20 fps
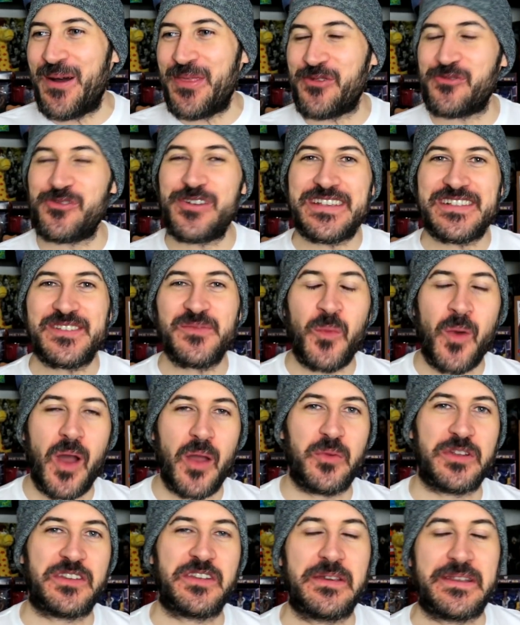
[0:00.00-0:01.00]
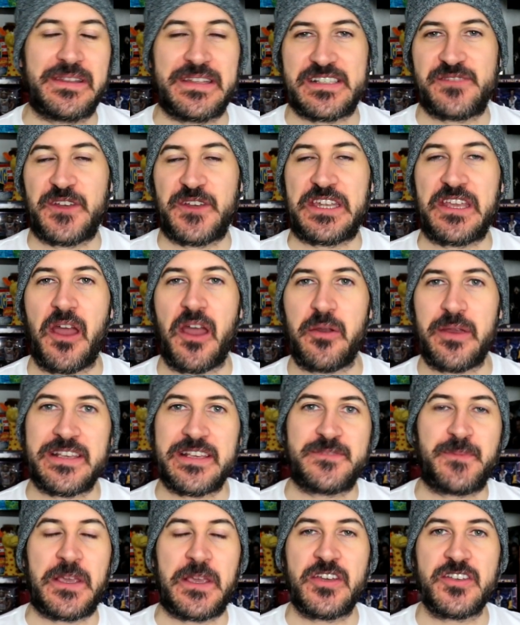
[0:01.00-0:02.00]
The reason why we're doing this video
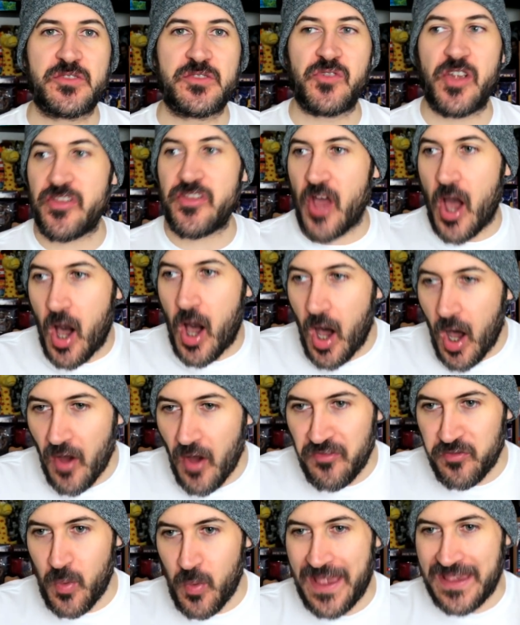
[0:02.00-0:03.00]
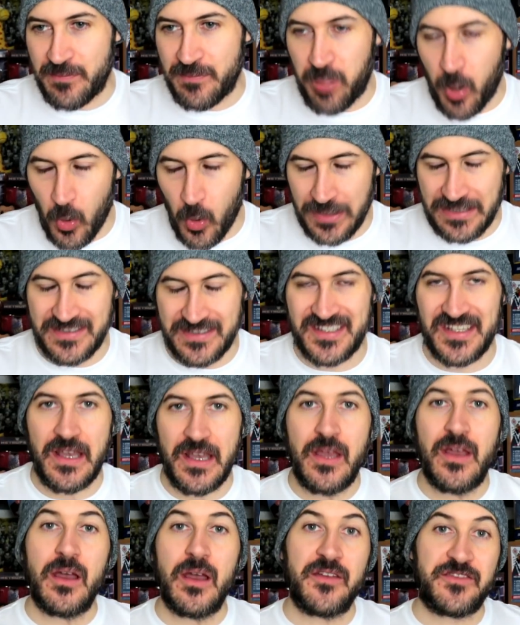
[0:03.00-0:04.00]
is because we're at the halfway point
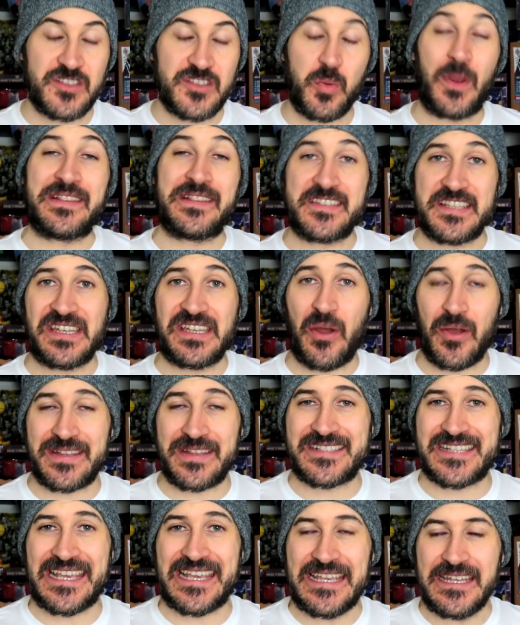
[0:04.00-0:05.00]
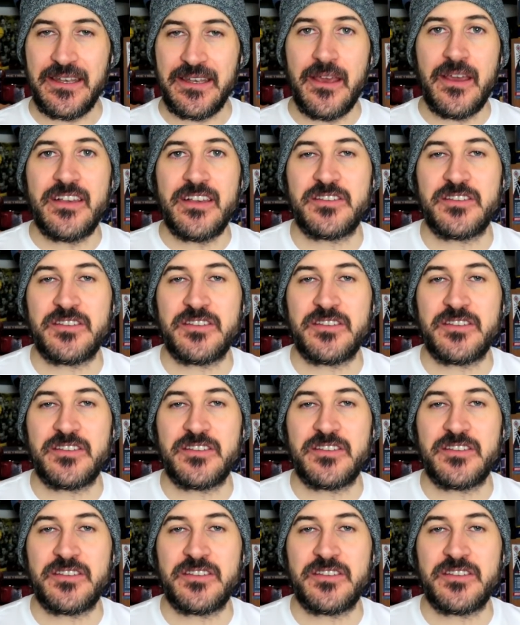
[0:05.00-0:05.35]
of 2019.